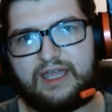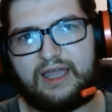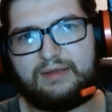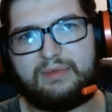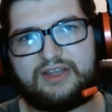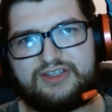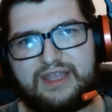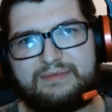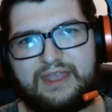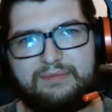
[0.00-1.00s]
I bet you
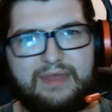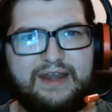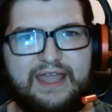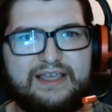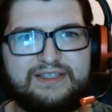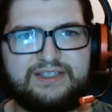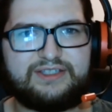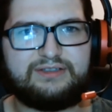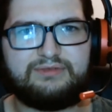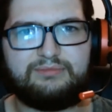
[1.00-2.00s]
that man
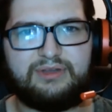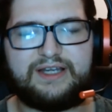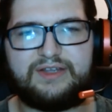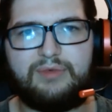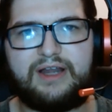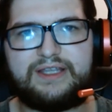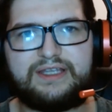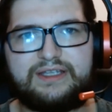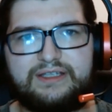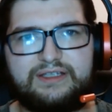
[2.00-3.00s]
has plenty of
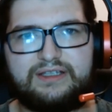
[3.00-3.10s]
money.